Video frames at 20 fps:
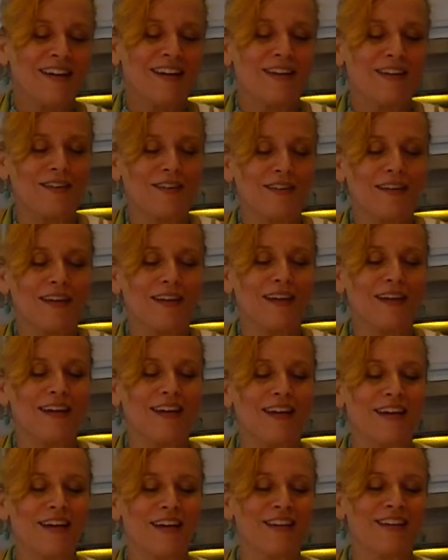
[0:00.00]
4.
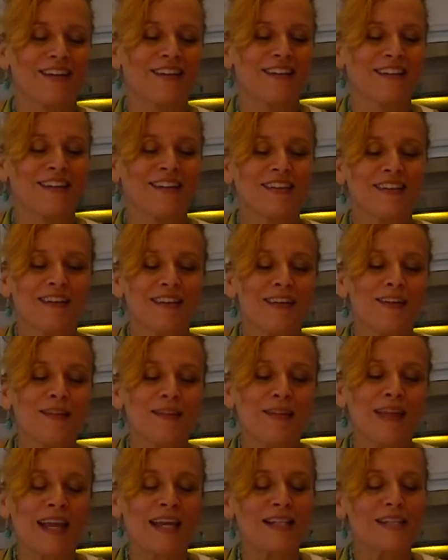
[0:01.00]
Okay.
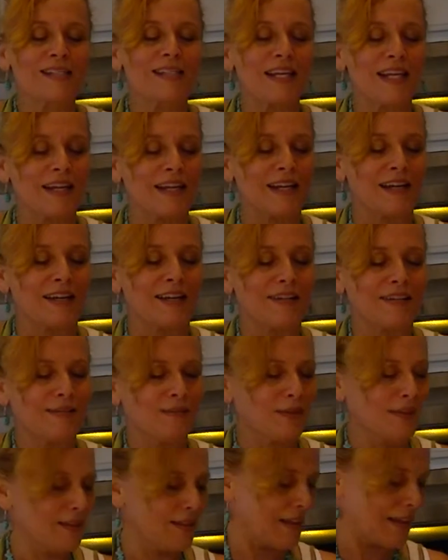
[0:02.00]
Thanks, Tina.
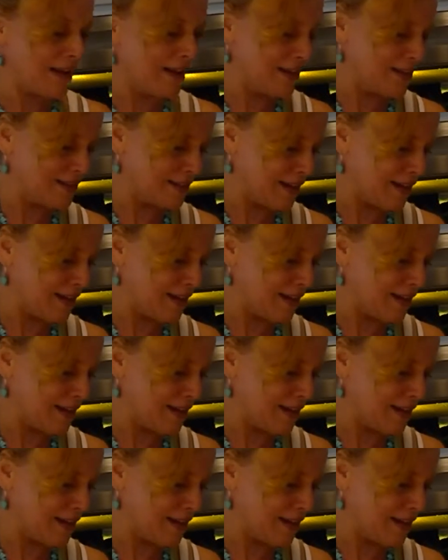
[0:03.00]
What the heck is